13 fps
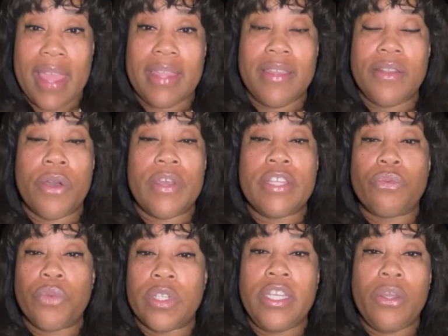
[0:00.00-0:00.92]
It's
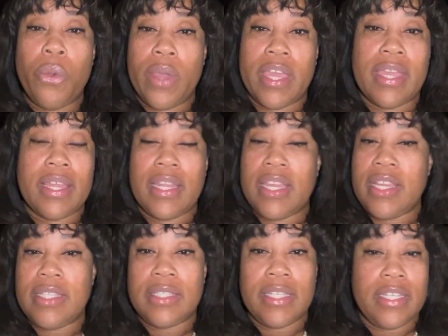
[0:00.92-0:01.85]
really quick and
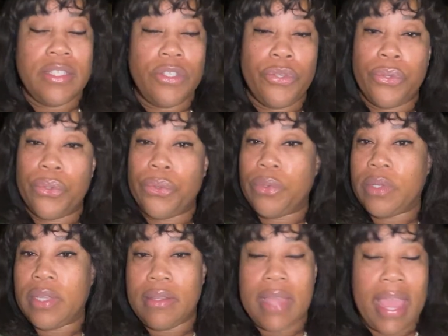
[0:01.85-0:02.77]
easy to
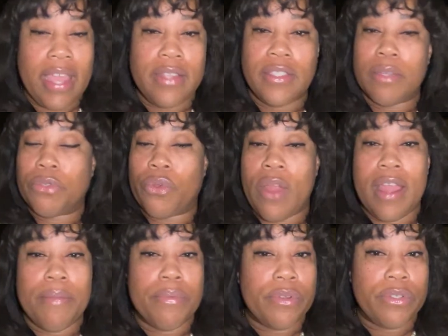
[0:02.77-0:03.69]
gain
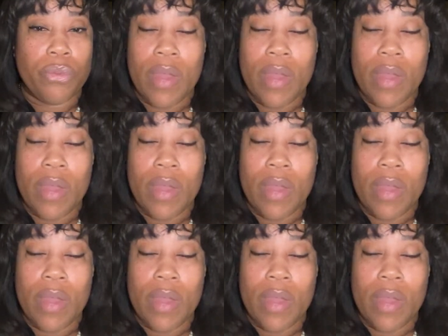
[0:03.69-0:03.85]
subscribers,